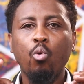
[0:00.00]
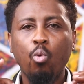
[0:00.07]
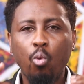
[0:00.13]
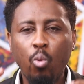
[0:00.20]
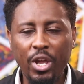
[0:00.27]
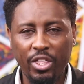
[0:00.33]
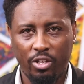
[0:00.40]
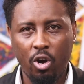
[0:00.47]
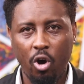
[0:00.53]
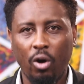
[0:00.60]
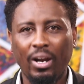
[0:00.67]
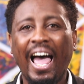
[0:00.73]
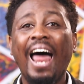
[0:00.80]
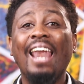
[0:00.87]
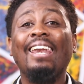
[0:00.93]
with
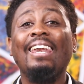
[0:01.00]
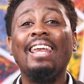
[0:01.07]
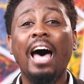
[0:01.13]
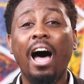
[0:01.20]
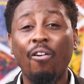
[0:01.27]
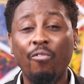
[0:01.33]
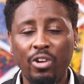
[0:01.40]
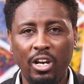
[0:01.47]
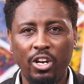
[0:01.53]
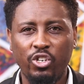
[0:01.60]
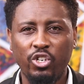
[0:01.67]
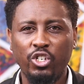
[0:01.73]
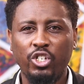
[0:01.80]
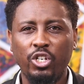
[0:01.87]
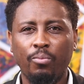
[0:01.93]
God, a love
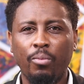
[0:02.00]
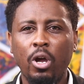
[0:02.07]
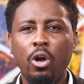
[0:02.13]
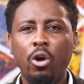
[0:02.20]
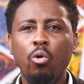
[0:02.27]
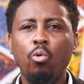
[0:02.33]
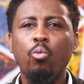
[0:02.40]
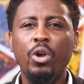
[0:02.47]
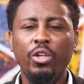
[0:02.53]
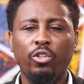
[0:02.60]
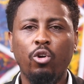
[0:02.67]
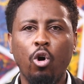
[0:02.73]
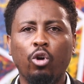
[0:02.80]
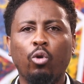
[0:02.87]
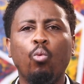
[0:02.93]
relationship with
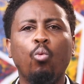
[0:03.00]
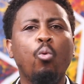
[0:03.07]
God,